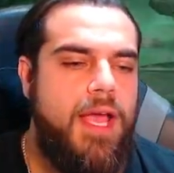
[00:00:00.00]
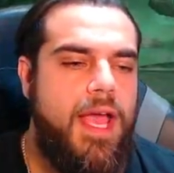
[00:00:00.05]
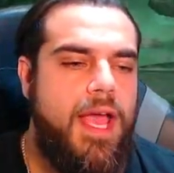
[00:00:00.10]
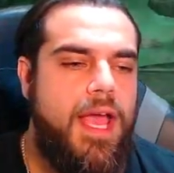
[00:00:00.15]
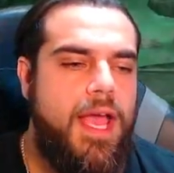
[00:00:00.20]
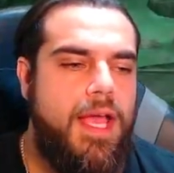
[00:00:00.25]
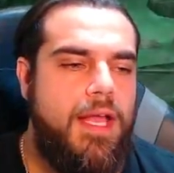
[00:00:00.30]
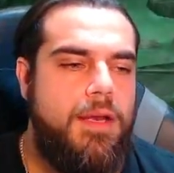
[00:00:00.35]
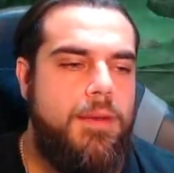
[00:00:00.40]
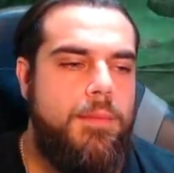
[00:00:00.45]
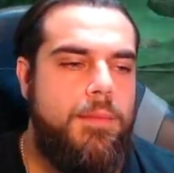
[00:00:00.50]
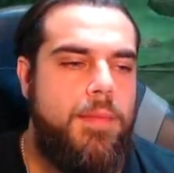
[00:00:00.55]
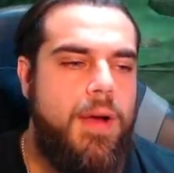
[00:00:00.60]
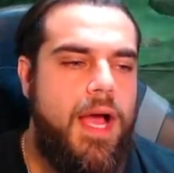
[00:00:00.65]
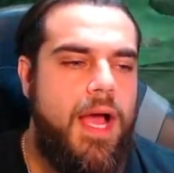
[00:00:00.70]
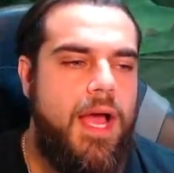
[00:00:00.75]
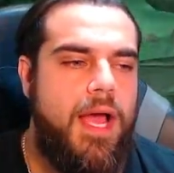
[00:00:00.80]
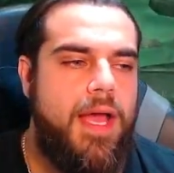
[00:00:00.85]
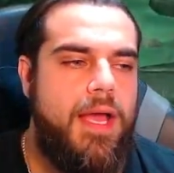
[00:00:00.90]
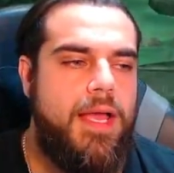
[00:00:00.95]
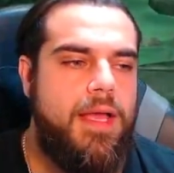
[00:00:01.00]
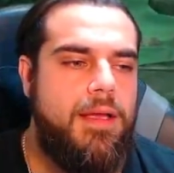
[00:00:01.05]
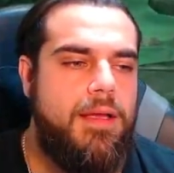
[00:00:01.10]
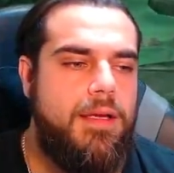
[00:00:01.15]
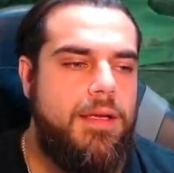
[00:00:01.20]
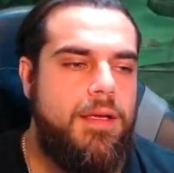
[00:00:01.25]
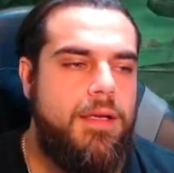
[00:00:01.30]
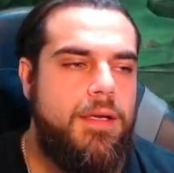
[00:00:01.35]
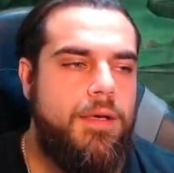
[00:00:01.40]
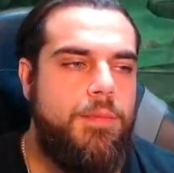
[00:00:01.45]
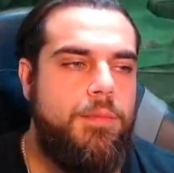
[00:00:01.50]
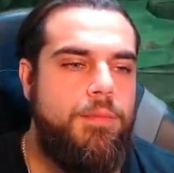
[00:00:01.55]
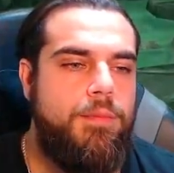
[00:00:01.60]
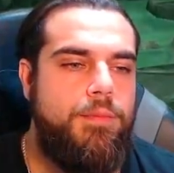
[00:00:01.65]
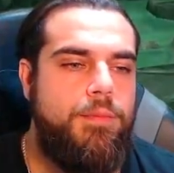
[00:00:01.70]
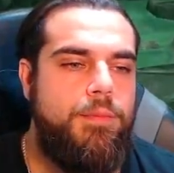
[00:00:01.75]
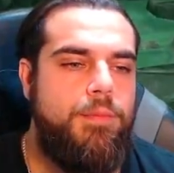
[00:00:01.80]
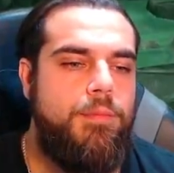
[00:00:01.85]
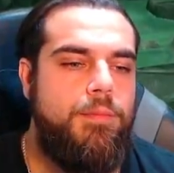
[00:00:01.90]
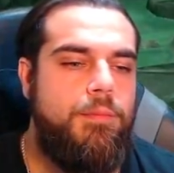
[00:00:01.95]
And my
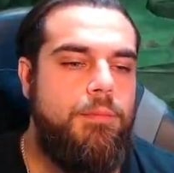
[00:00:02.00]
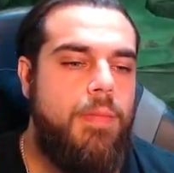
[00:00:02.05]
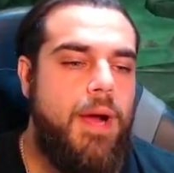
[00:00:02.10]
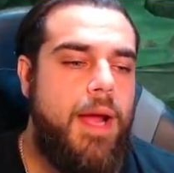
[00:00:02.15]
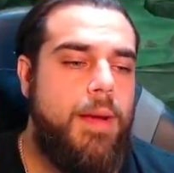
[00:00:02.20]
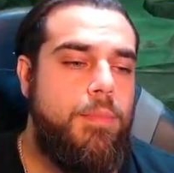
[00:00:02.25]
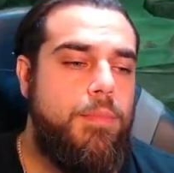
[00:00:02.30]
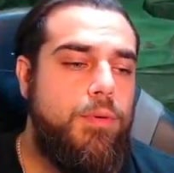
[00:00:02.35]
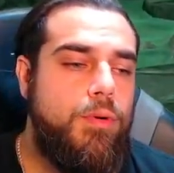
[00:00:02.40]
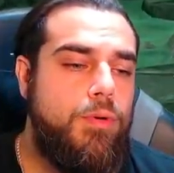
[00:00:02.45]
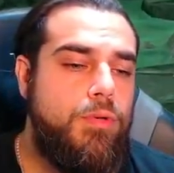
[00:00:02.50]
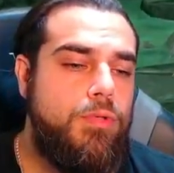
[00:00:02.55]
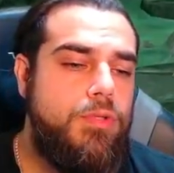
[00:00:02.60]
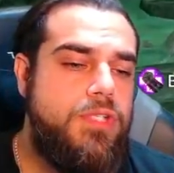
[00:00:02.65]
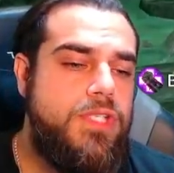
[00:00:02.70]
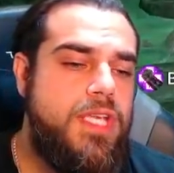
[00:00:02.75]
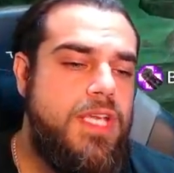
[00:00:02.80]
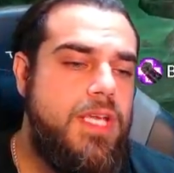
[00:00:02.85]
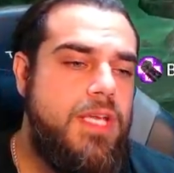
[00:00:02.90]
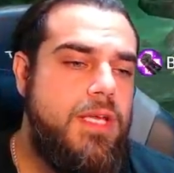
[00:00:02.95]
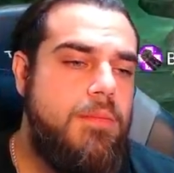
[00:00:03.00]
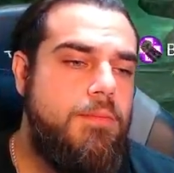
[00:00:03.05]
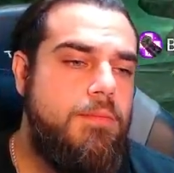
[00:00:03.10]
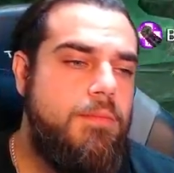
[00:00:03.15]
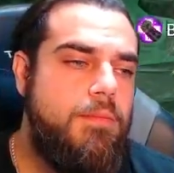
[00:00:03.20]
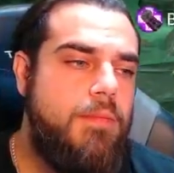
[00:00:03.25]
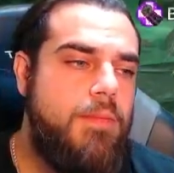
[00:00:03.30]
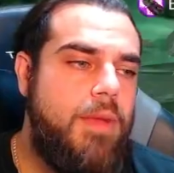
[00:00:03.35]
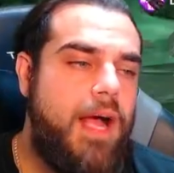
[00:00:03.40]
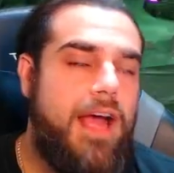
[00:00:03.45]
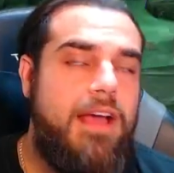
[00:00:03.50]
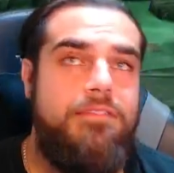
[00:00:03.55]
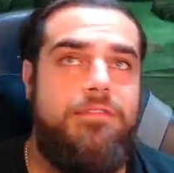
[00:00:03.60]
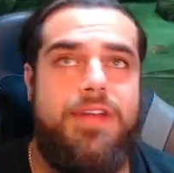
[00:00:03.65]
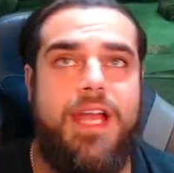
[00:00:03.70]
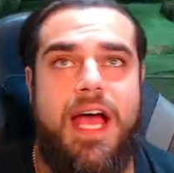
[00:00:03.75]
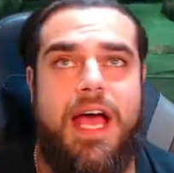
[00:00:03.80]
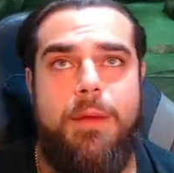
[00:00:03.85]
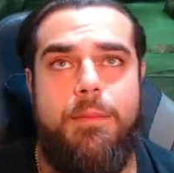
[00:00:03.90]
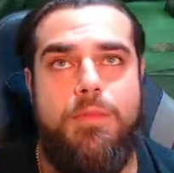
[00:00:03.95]
brutal team, I've
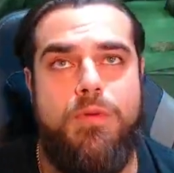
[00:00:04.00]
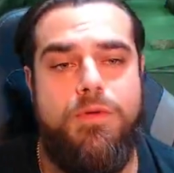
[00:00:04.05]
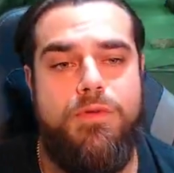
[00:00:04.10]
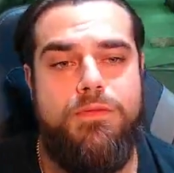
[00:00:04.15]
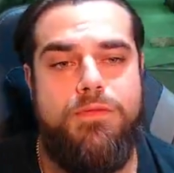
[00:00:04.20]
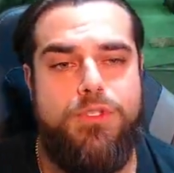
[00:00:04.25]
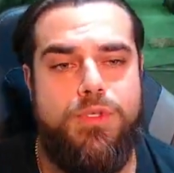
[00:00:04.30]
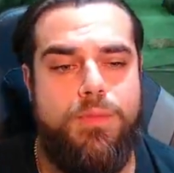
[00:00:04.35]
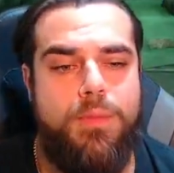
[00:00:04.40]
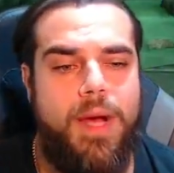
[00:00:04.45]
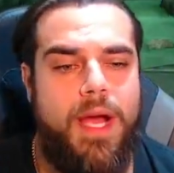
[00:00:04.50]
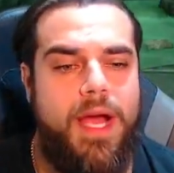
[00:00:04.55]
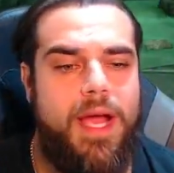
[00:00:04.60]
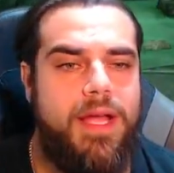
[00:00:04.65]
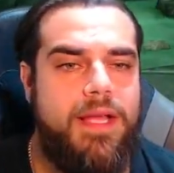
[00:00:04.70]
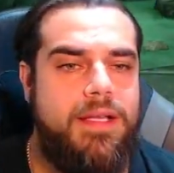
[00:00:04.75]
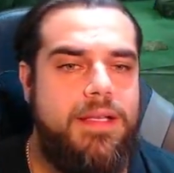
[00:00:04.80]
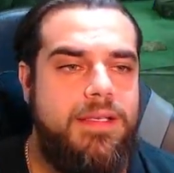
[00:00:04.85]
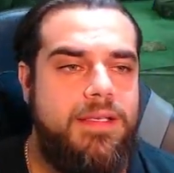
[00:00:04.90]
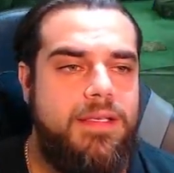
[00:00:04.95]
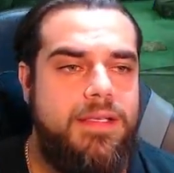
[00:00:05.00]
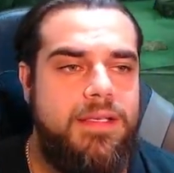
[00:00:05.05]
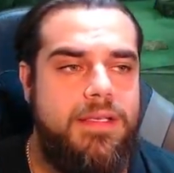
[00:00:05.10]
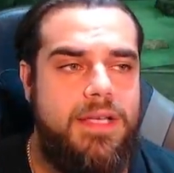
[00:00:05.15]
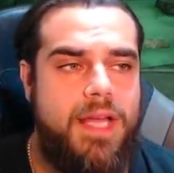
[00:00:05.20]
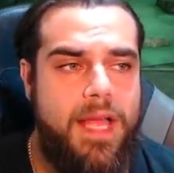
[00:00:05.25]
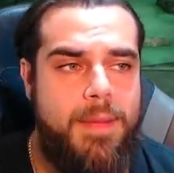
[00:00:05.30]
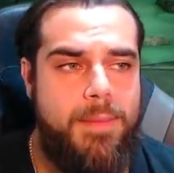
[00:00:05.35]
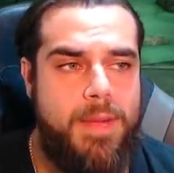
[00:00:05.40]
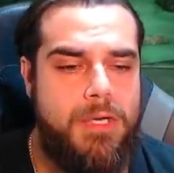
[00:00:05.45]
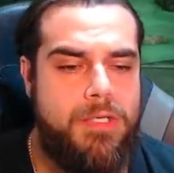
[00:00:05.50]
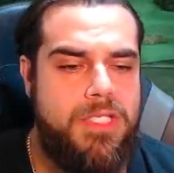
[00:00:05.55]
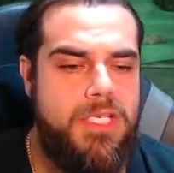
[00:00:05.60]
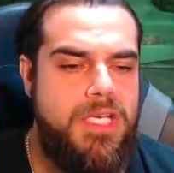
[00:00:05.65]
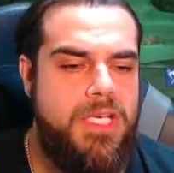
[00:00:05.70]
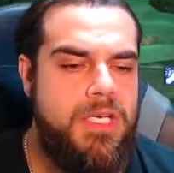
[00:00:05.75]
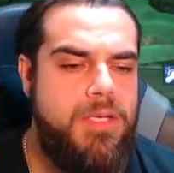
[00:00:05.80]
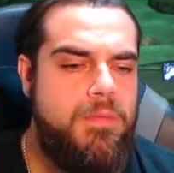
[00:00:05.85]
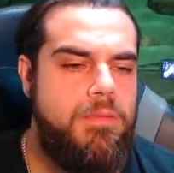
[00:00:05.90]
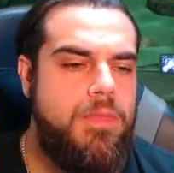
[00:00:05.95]
now moved to my Nightmare
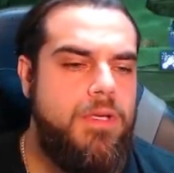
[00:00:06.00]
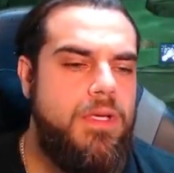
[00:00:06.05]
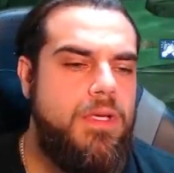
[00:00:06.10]
team,